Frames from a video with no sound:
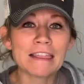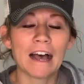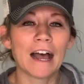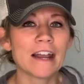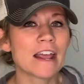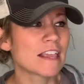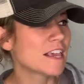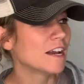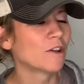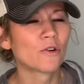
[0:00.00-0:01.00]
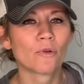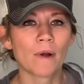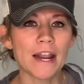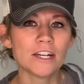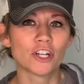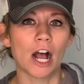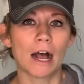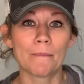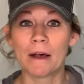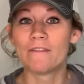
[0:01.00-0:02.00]
thought he did a great
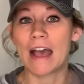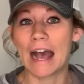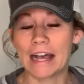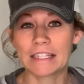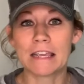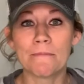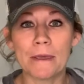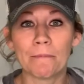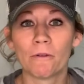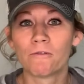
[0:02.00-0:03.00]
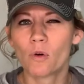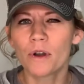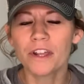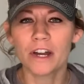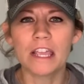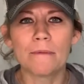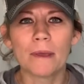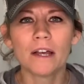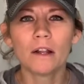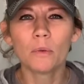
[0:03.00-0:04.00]
job of asking people for their
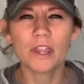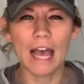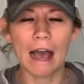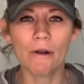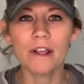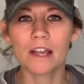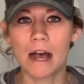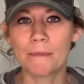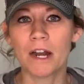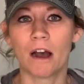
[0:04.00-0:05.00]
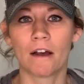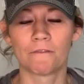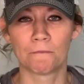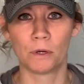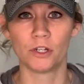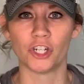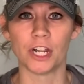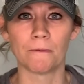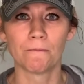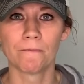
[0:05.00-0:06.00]
email without it coming off pushy.